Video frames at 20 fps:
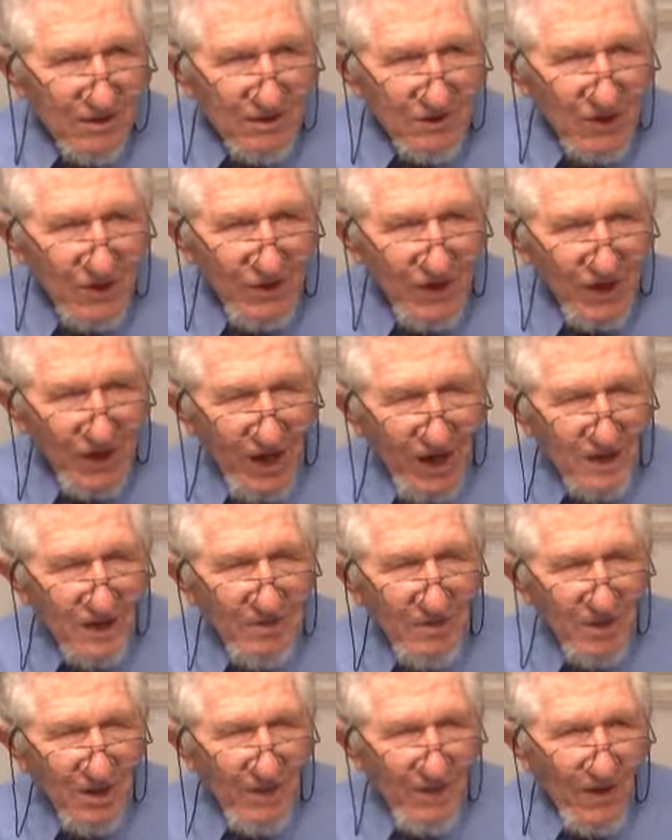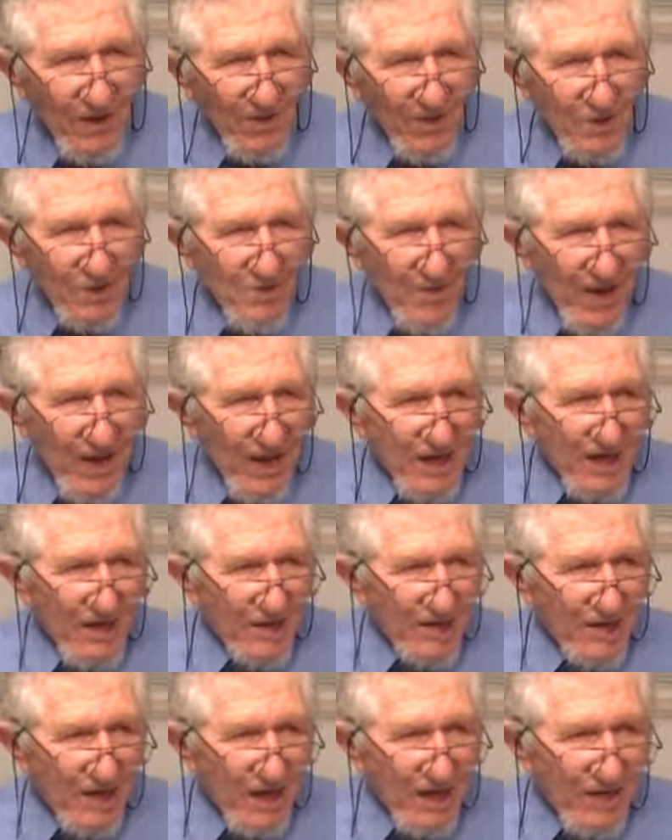So the concept he developed was man in
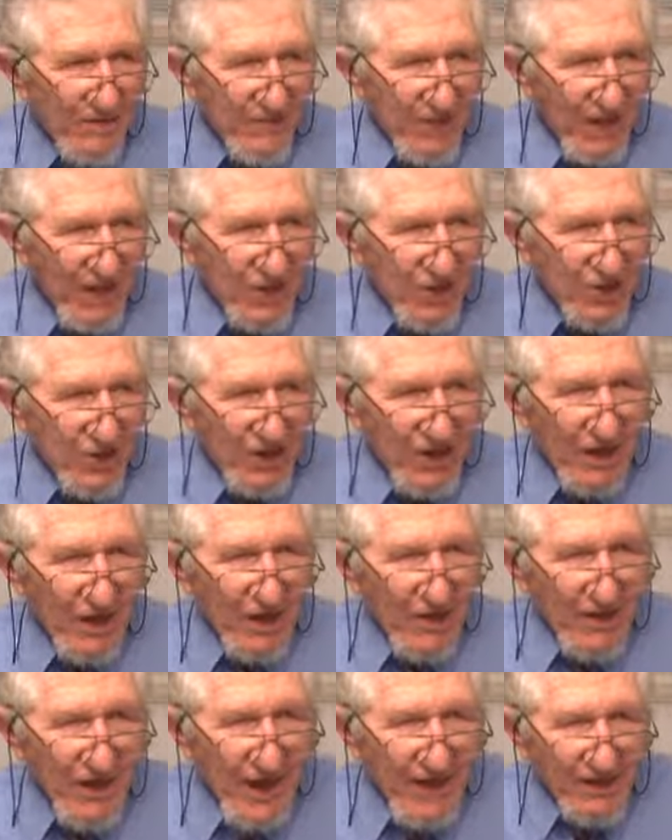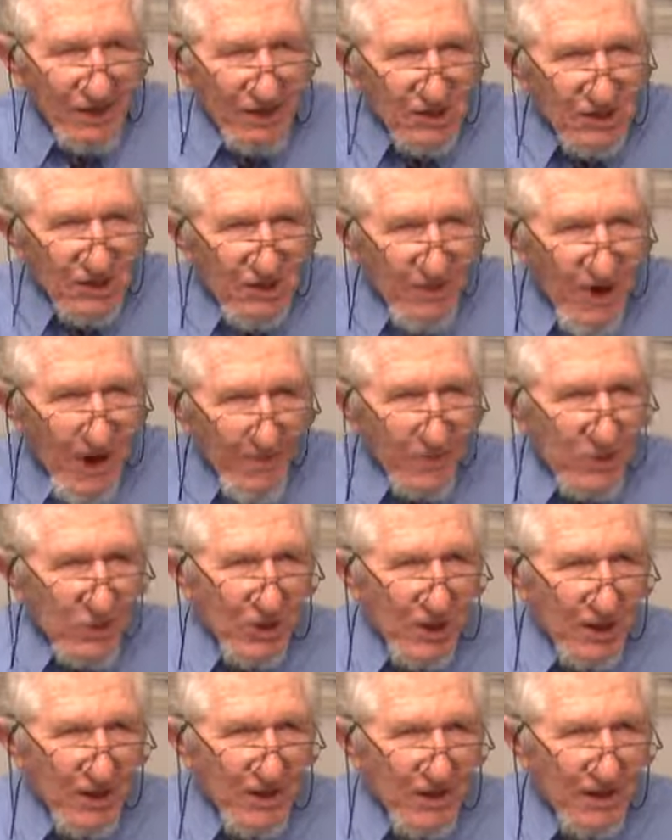a state of nature, and in that
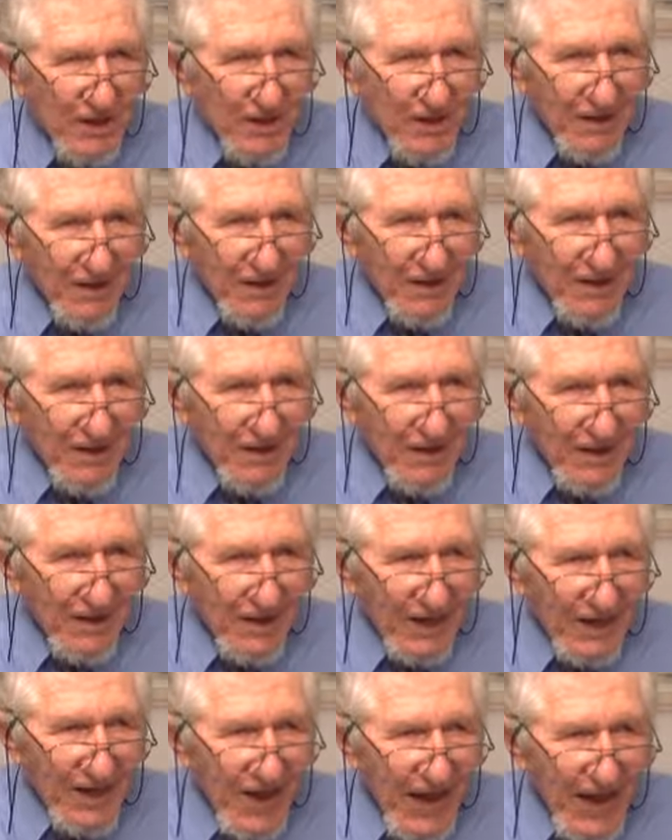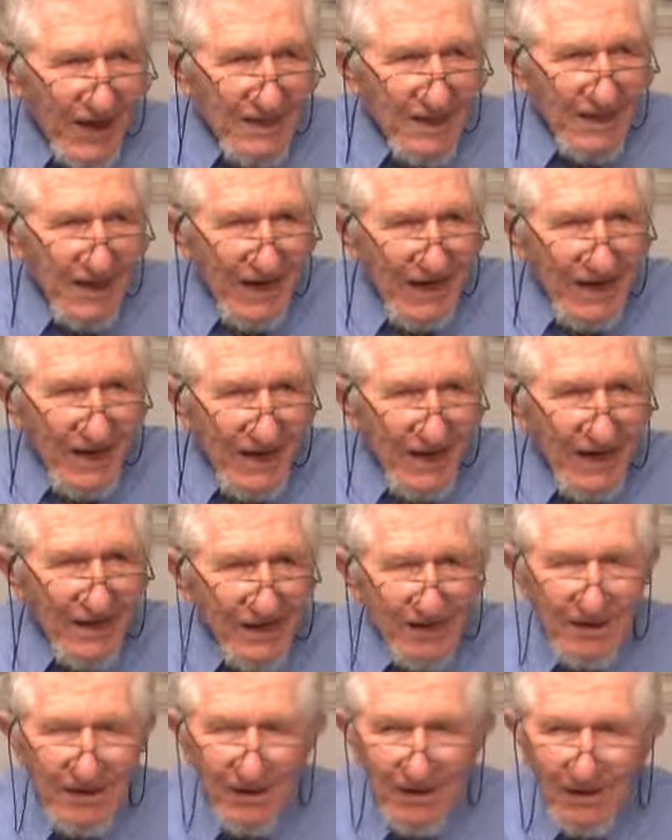description, he has in it